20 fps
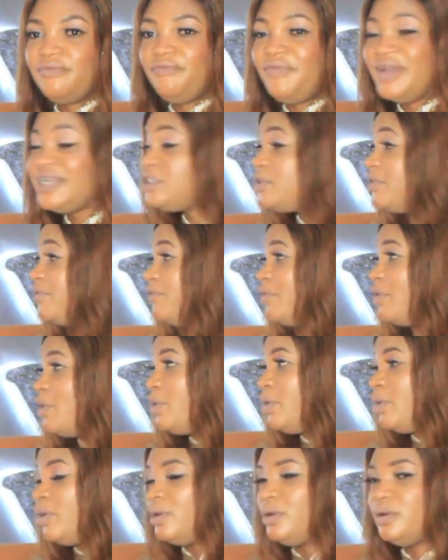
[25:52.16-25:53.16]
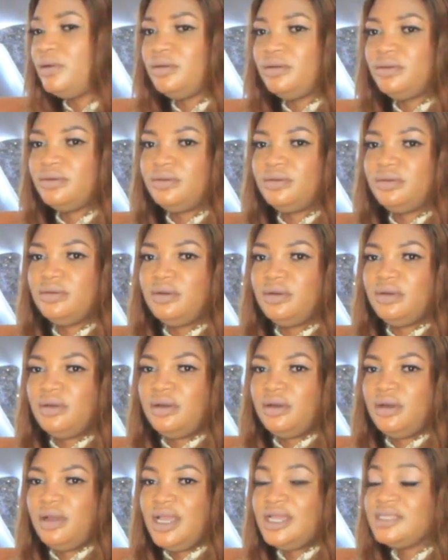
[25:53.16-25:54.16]
first of all,
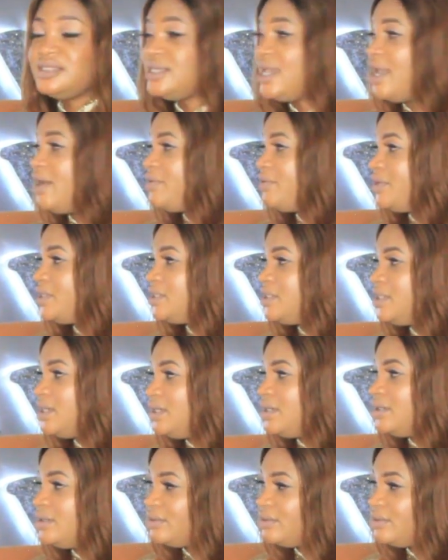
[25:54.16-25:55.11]
integrity,